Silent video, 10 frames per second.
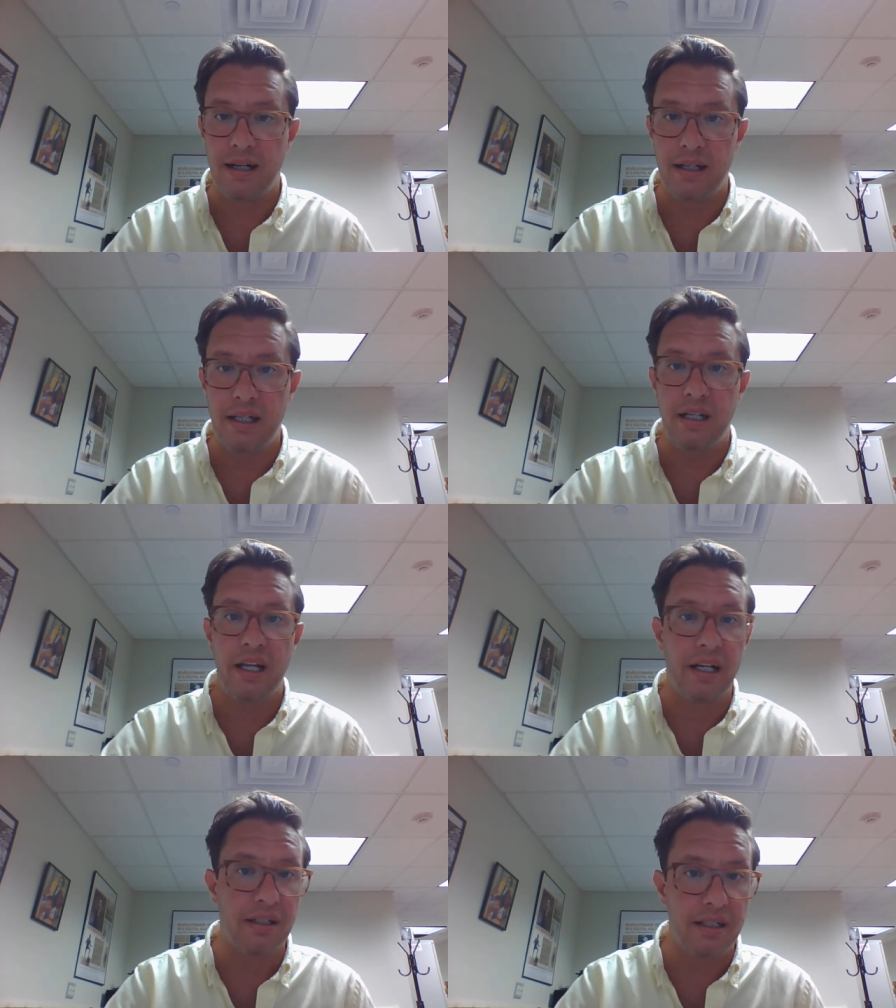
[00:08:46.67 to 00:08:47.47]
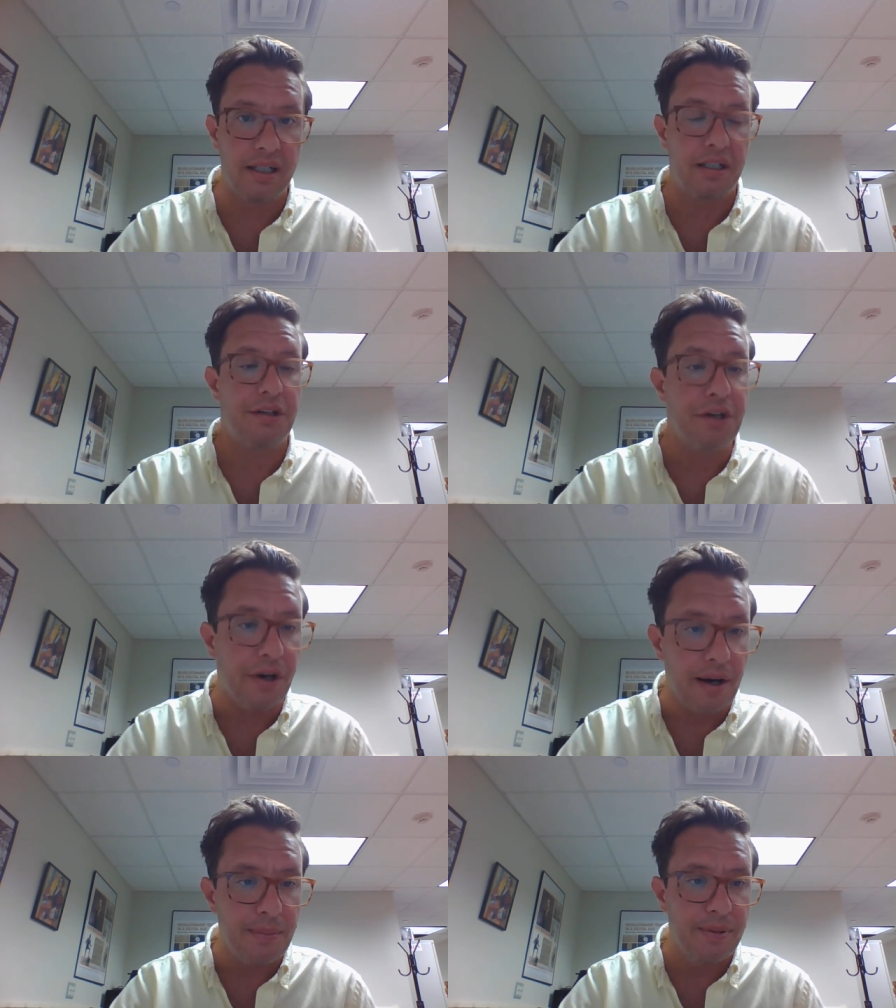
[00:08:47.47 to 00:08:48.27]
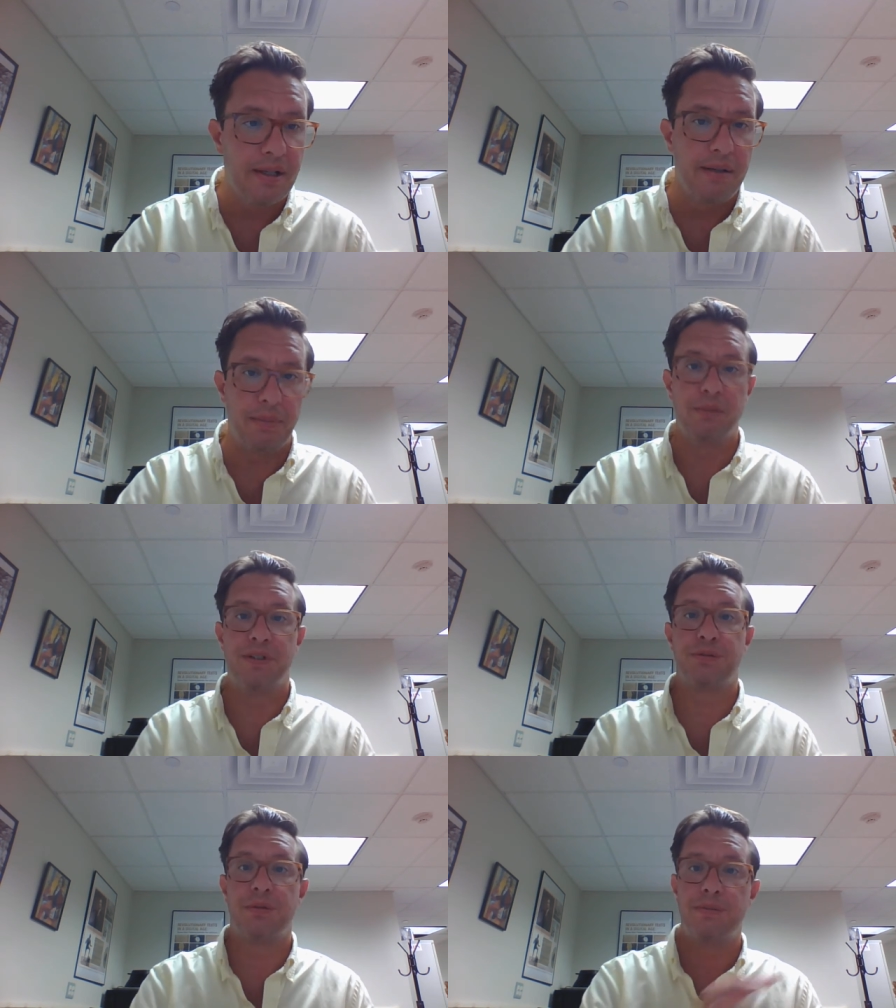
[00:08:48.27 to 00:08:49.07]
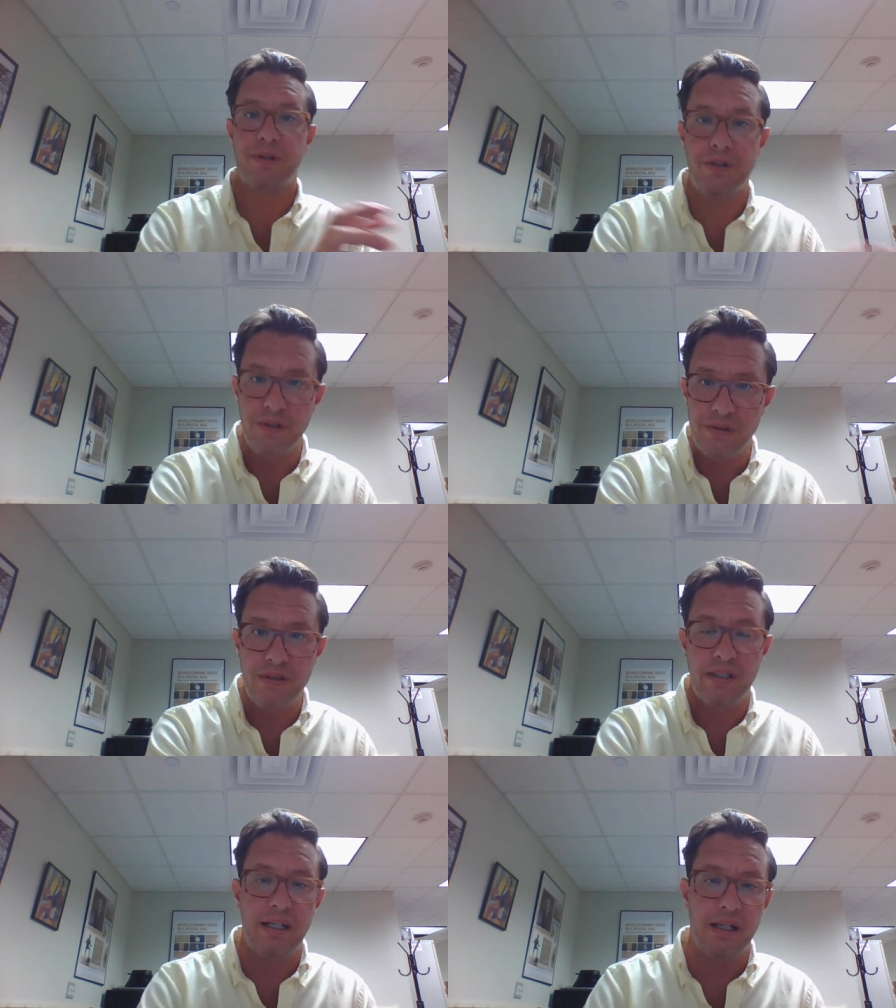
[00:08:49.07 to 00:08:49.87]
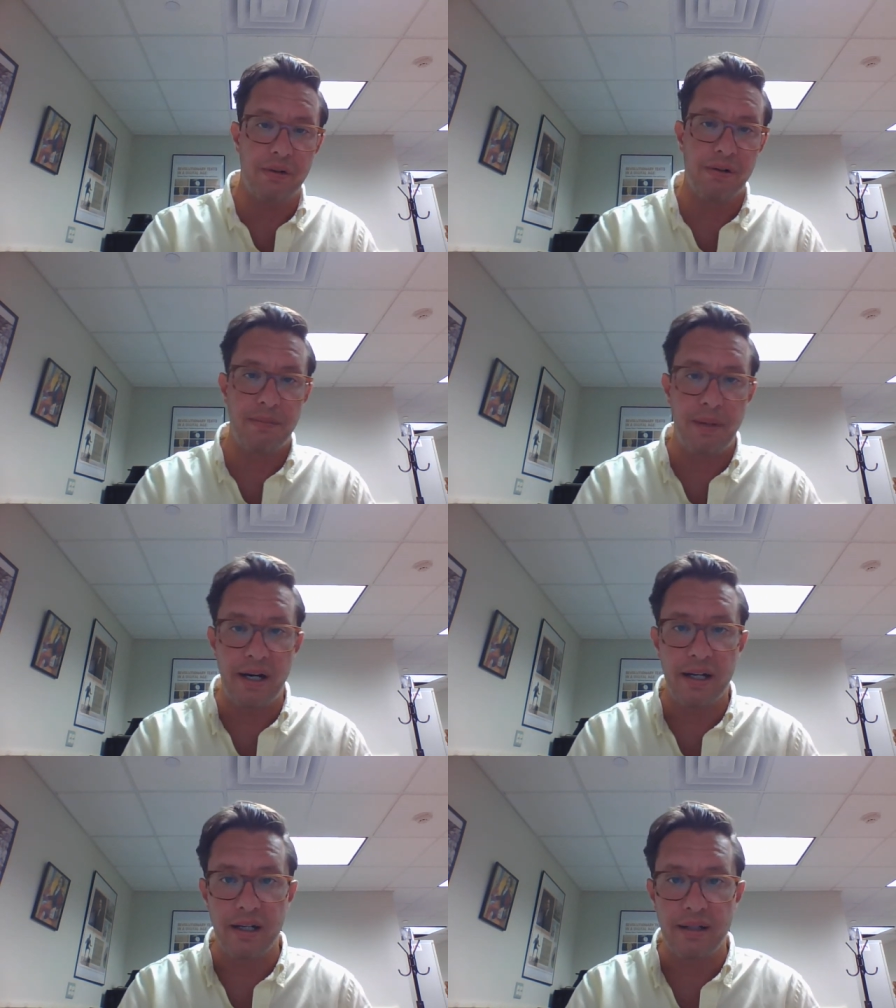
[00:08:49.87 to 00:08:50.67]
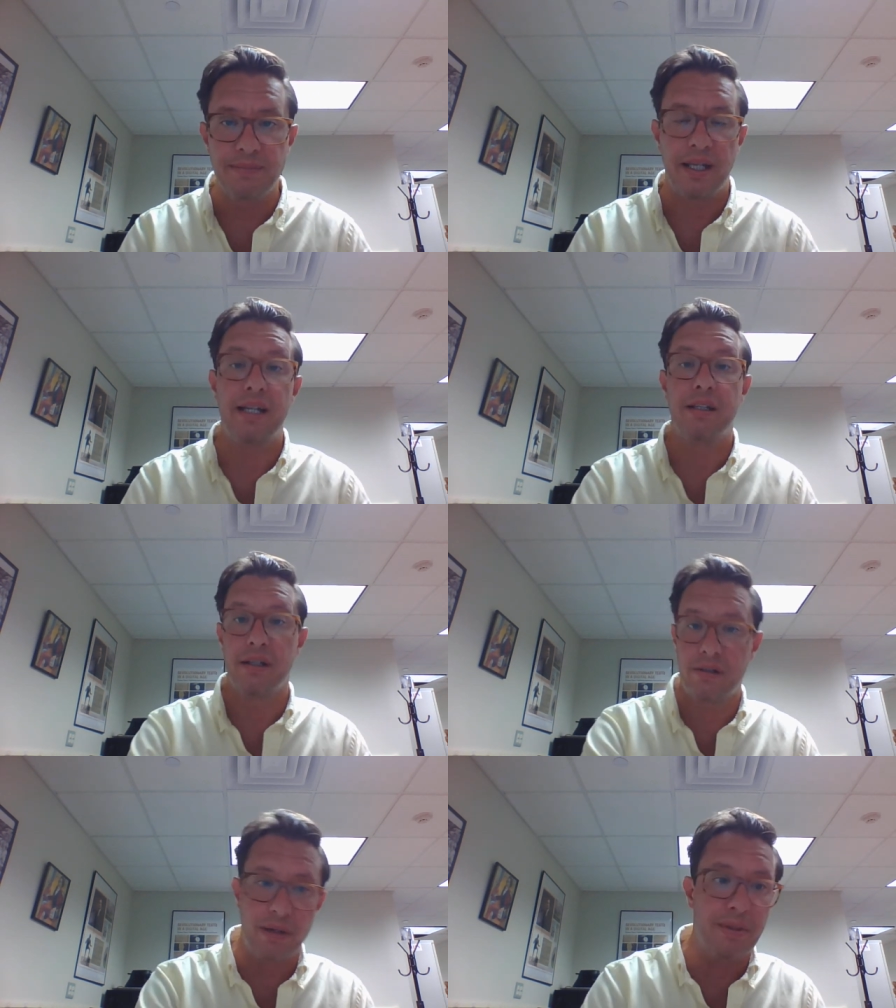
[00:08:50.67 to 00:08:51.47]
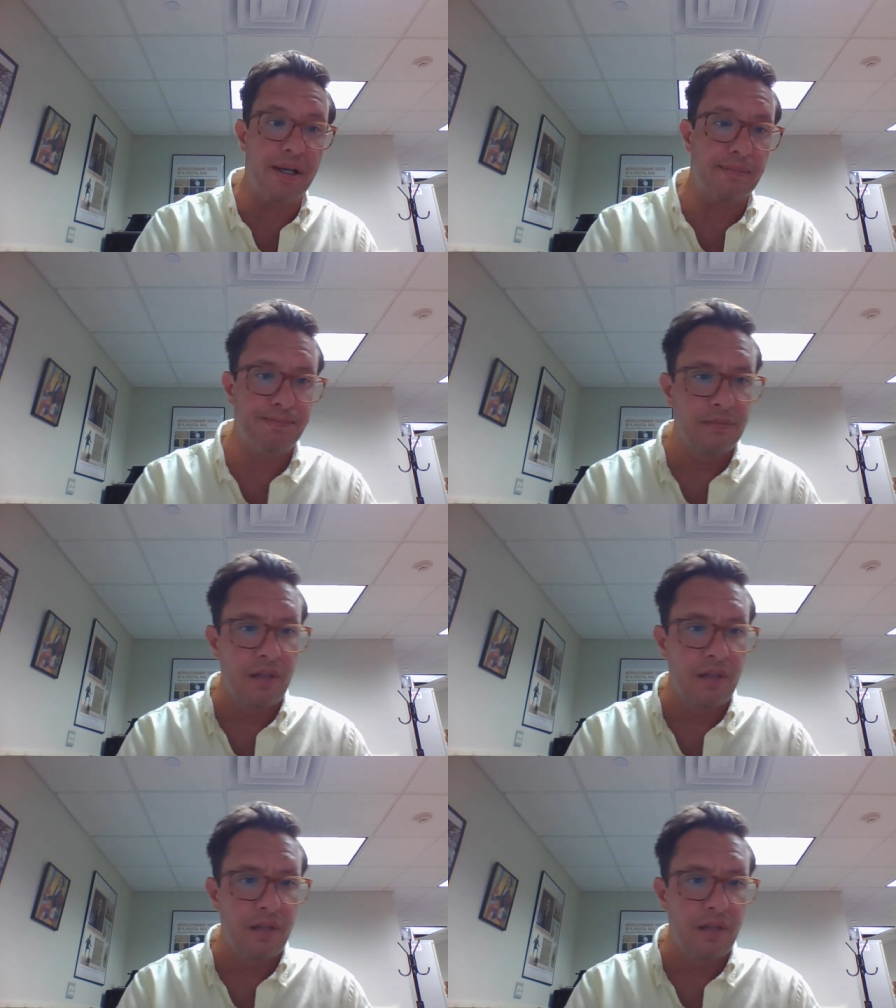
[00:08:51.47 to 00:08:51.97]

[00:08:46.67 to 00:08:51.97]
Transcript: in England and in Europe, but which were produced in North America and the Caribbean.